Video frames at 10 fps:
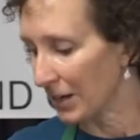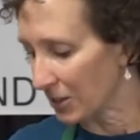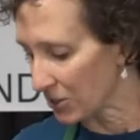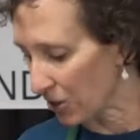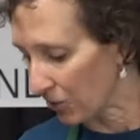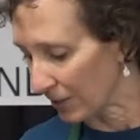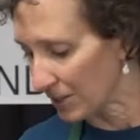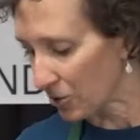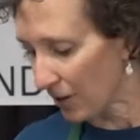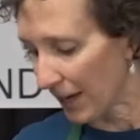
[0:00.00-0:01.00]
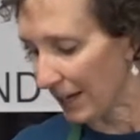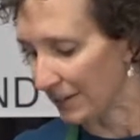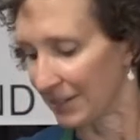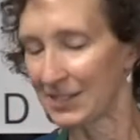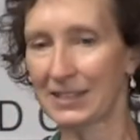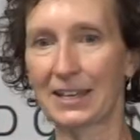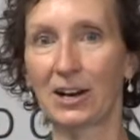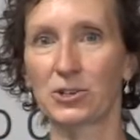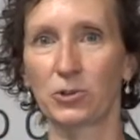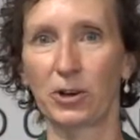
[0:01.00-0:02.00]
So let's go ahead and let's get
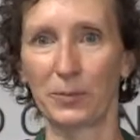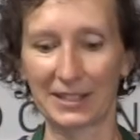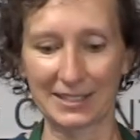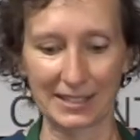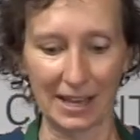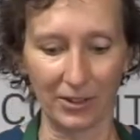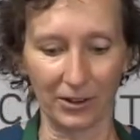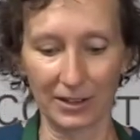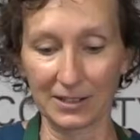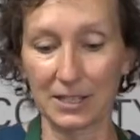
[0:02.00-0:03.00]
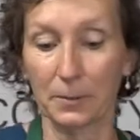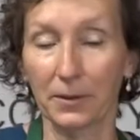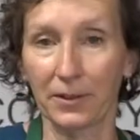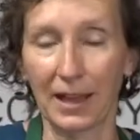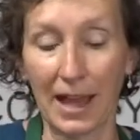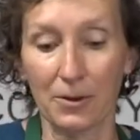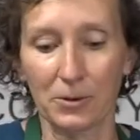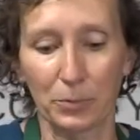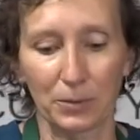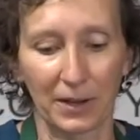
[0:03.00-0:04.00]
our soil mix together. Now typically I
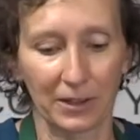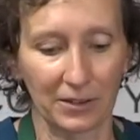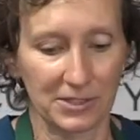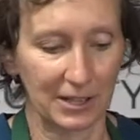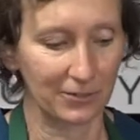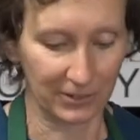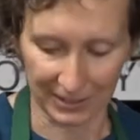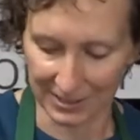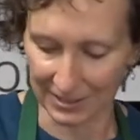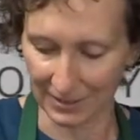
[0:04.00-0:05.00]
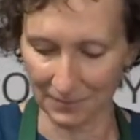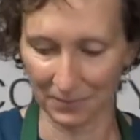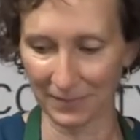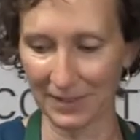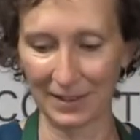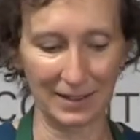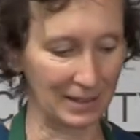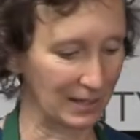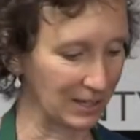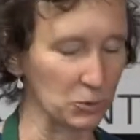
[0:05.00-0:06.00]
would put my gloves on for this,
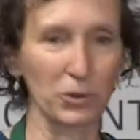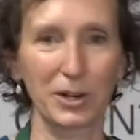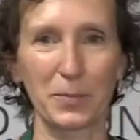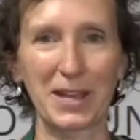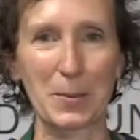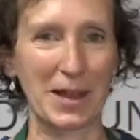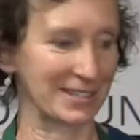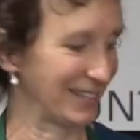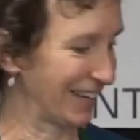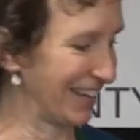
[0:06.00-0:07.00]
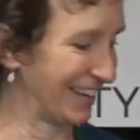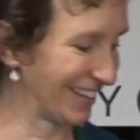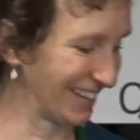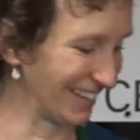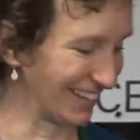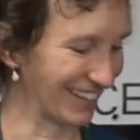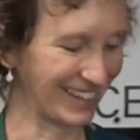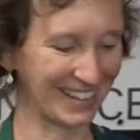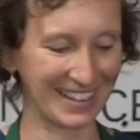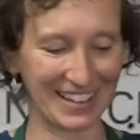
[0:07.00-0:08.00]
because we're going to make a mess.
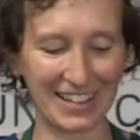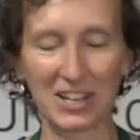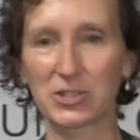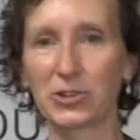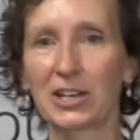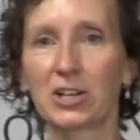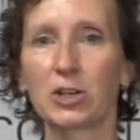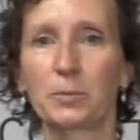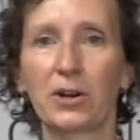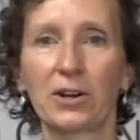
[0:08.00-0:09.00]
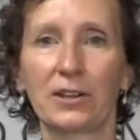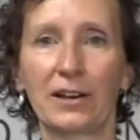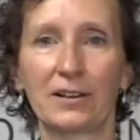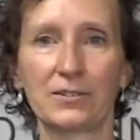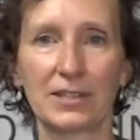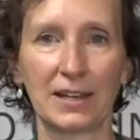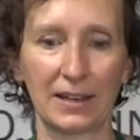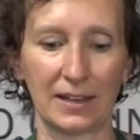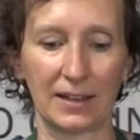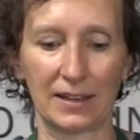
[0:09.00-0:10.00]
So get a good pair of gloves
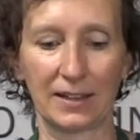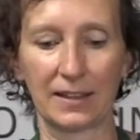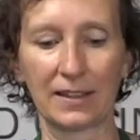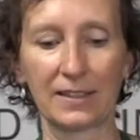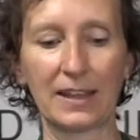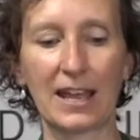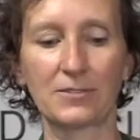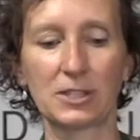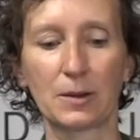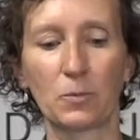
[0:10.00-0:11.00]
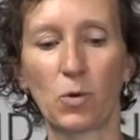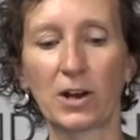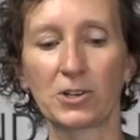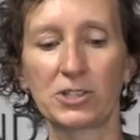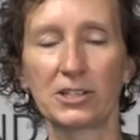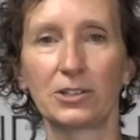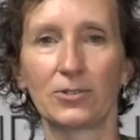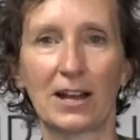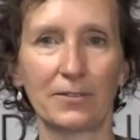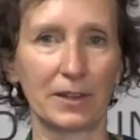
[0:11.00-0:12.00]
that have some water seal
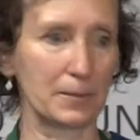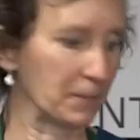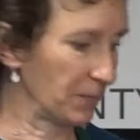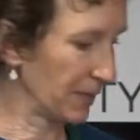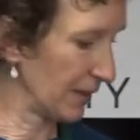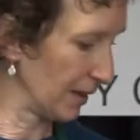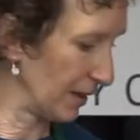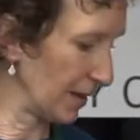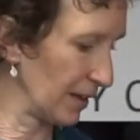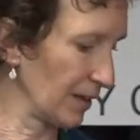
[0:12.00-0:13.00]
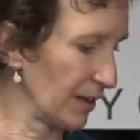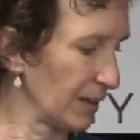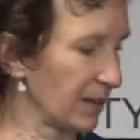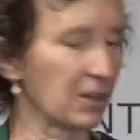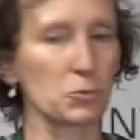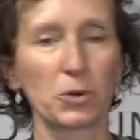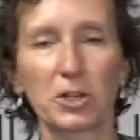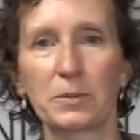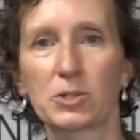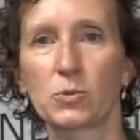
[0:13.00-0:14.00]
around them, because we're
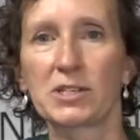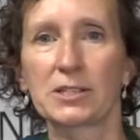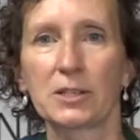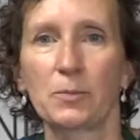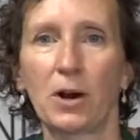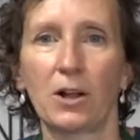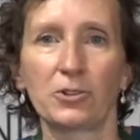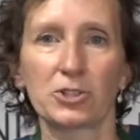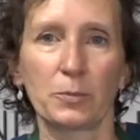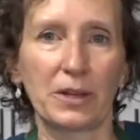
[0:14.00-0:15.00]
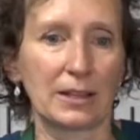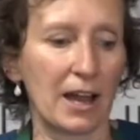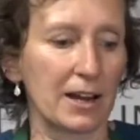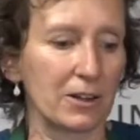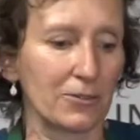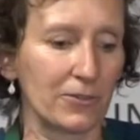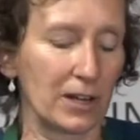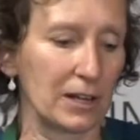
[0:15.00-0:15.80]
going to be squeezing the ball, and there's going to be a lot of